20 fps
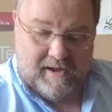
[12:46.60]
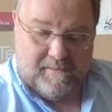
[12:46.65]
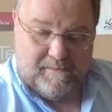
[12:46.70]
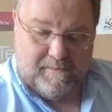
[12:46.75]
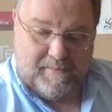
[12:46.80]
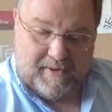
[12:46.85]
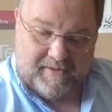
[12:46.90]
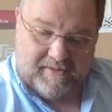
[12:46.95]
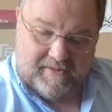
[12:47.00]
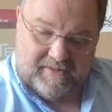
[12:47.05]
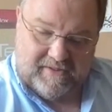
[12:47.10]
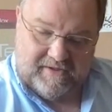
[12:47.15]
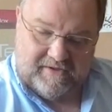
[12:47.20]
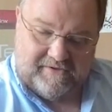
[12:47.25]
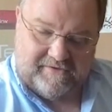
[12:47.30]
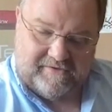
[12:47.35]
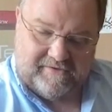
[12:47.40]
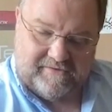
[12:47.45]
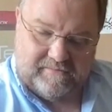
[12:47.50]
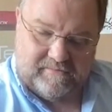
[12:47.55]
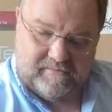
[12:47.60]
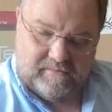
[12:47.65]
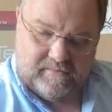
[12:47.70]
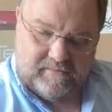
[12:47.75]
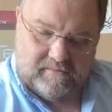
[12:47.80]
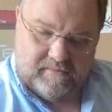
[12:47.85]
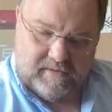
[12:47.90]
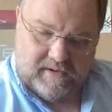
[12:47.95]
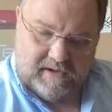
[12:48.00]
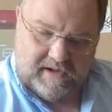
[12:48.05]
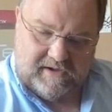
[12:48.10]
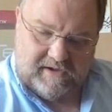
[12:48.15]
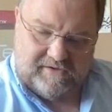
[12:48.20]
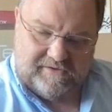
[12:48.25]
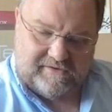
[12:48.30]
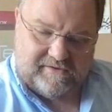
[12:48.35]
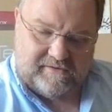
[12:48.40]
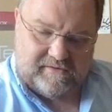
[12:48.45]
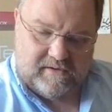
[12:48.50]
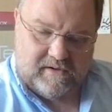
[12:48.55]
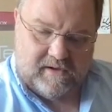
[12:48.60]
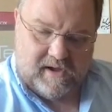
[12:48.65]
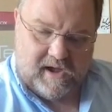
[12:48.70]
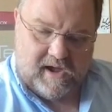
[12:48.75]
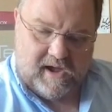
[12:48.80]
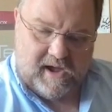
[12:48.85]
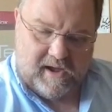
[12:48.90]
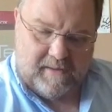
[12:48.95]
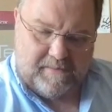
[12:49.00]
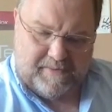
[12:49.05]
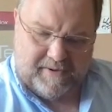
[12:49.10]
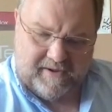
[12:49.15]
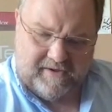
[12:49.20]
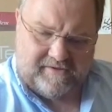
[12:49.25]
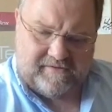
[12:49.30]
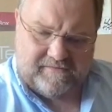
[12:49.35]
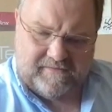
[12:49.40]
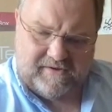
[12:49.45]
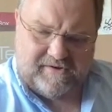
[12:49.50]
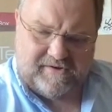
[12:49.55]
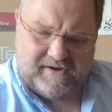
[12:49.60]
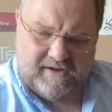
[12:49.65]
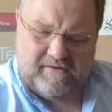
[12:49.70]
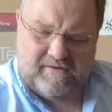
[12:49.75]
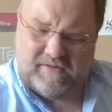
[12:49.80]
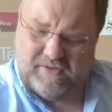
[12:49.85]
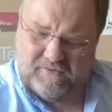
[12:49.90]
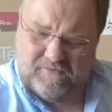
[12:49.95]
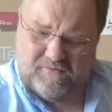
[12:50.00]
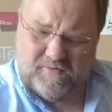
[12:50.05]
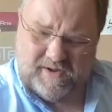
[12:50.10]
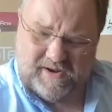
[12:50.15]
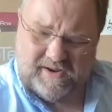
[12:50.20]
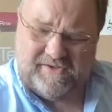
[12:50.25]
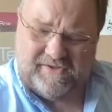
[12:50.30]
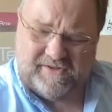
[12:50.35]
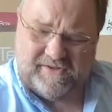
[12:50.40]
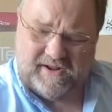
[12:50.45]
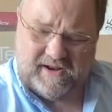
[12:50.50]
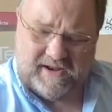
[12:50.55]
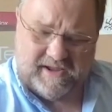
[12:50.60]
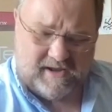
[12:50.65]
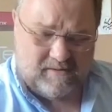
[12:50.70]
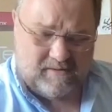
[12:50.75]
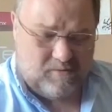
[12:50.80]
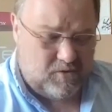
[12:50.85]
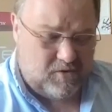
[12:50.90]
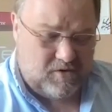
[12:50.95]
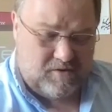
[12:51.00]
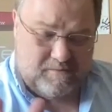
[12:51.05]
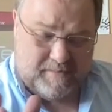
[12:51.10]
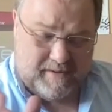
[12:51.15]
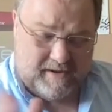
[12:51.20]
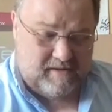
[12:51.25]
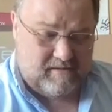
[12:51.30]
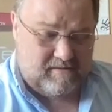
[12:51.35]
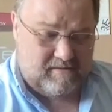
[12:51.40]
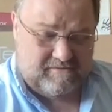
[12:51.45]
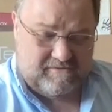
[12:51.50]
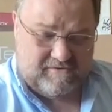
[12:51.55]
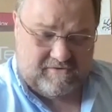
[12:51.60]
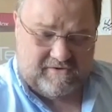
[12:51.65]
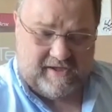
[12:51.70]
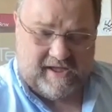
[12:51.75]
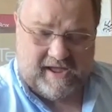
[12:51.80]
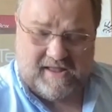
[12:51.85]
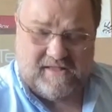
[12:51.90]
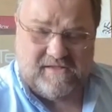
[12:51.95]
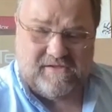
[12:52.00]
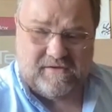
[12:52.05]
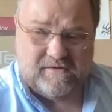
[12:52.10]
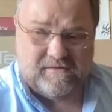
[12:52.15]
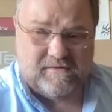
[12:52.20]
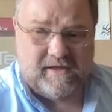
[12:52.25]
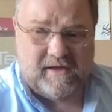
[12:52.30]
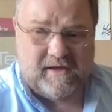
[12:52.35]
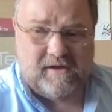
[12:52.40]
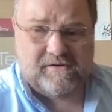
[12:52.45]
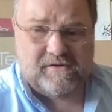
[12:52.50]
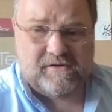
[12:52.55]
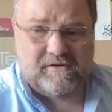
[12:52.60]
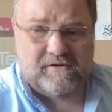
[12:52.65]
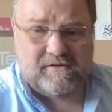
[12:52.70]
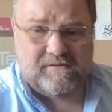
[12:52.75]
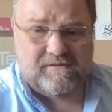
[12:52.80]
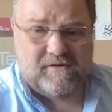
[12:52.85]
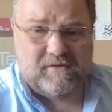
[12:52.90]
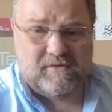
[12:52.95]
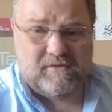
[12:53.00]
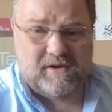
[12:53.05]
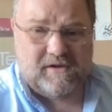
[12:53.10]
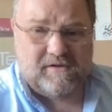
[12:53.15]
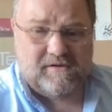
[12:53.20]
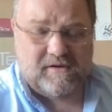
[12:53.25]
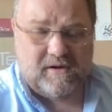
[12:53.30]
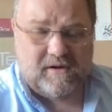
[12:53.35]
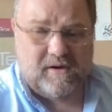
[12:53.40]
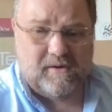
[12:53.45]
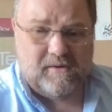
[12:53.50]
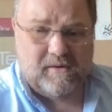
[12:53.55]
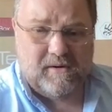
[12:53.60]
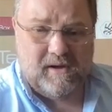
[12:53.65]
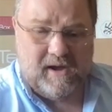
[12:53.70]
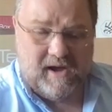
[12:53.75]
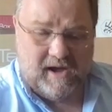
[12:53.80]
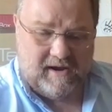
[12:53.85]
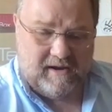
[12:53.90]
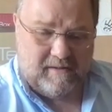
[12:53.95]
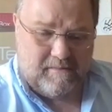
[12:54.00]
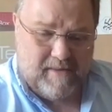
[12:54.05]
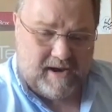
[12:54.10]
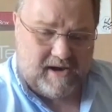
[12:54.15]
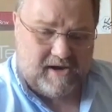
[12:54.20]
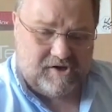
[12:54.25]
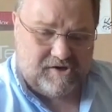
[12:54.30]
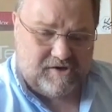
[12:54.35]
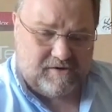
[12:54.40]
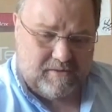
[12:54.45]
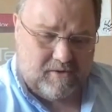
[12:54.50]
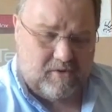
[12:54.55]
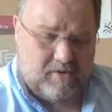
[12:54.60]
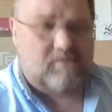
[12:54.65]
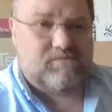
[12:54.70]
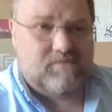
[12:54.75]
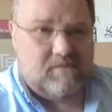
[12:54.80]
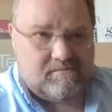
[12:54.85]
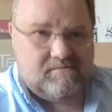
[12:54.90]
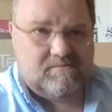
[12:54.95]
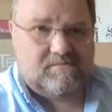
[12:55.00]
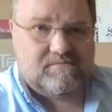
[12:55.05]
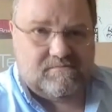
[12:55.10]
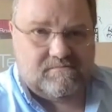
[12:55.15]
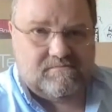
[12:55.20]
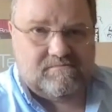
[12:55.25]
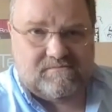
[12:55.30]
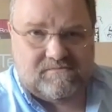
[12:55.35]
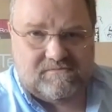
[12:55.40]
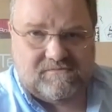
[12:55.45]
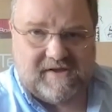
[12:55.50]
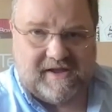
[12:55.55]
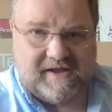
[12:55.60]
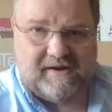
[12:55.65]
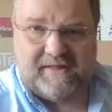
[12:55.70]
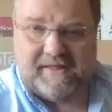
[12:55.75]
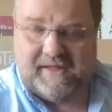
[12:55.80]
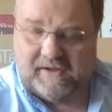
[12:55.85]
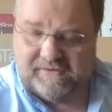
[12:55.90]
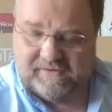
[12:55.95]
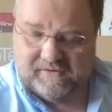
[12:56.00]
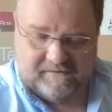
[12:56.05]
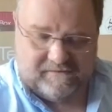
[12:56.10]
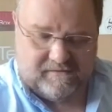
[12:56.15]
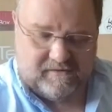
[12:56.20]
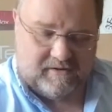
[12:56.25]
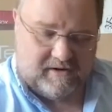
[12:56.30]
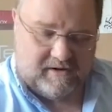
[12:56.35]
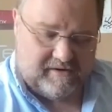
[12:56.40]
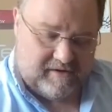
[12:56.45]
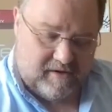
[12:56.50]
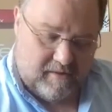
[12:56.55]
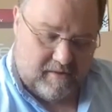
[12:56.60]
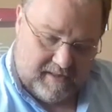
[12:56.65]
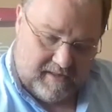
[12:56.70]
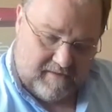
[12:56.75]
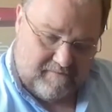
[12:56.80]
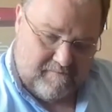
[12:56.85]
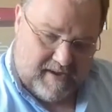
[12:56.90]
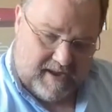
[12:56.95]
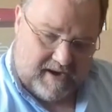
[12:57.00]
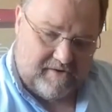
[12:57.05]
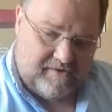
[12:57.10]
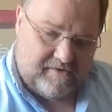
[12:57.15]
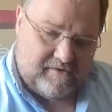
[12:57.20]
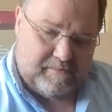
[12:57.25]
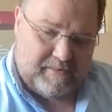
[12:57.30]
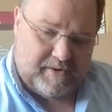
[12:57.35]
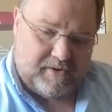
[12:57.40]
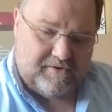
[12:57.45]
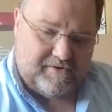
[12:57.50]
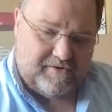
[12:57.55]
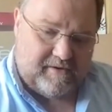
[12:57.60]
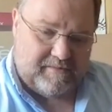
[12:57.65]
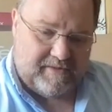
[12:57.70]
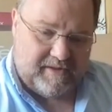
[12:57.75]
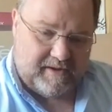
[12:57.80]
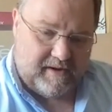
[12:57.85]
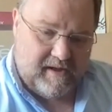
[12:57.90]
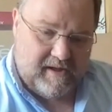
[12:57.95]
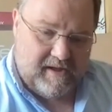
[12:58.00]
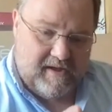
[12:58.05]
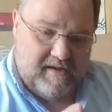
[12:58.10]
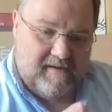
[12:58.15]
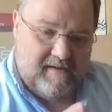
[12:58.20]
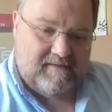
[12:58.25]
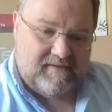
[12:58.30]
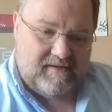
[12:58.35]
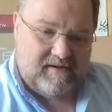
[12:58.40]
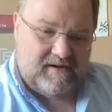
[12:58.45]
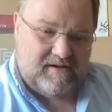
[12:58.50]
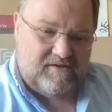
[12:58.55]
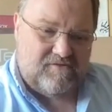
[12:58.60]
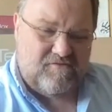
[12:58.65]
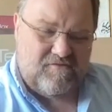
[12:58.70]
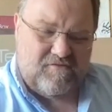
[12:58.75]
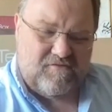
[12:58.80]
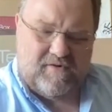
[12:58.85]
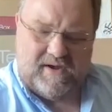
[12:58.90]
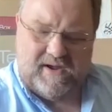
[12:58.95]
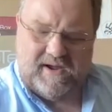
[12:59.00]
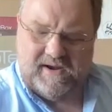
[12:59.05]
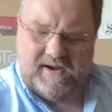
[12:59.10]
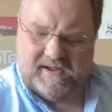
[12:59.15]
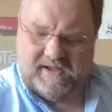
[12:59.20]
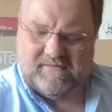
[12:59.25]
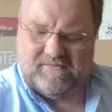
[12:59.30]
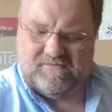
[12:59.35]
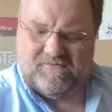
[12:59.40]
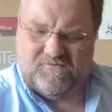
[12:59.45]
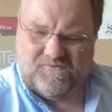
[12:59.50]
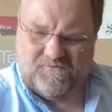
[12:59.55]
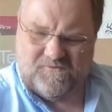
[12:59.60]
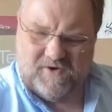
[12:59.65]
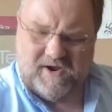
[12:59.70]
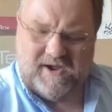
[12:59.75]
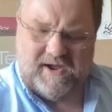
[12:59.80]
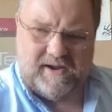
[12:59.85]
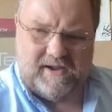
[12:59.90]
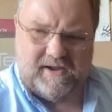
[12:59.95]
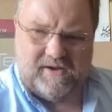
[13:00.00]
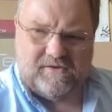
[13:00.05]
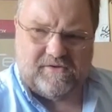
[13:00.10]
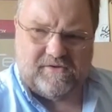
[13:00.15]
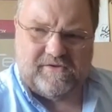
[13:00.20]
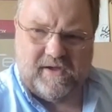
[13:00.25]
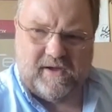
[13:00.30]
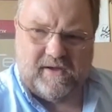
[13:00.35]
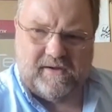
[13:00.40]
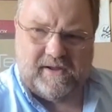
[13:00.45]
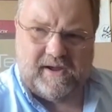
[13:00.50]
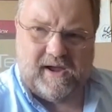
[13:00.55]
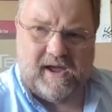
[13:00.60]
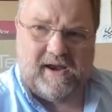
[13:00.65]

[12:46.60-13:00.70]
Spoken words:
But this is a piece of engineering that realistically would have been tens of thousands a few years ago. And they managed to, well, 10,000 a few years ago, but they've managed to build something that is really, really good sounding.